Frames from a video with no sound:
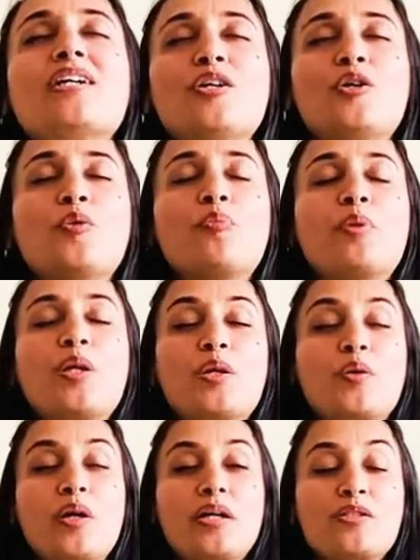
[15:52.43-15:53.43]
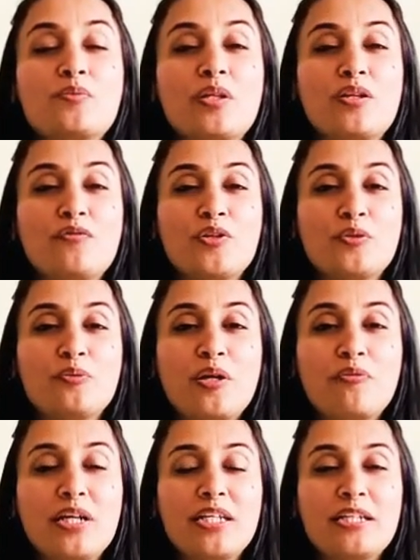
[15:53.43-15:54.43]
opening your eyes whenever you are
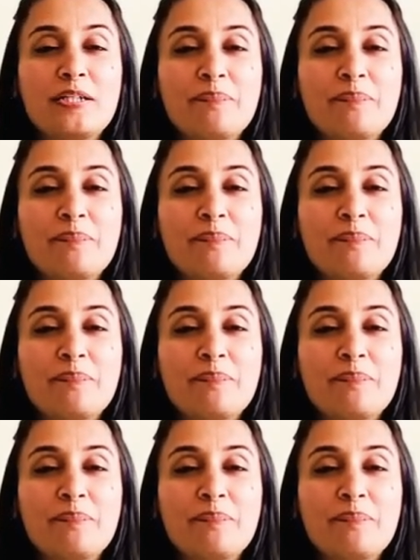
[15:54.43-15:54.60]
ready.